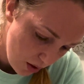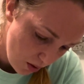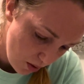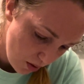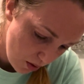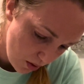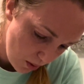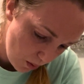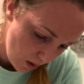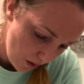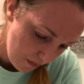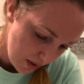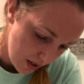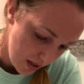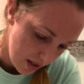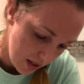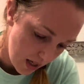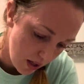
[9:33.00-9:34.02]
your soul of the
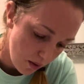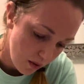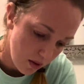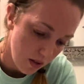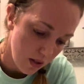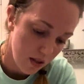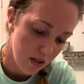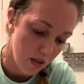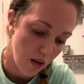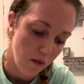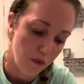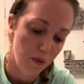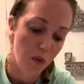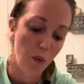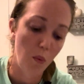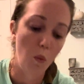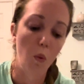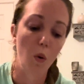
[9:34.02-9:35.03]
sacredness of
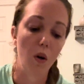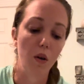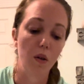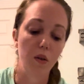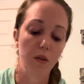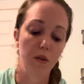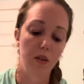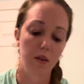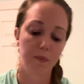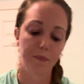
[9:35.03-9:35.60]
the world.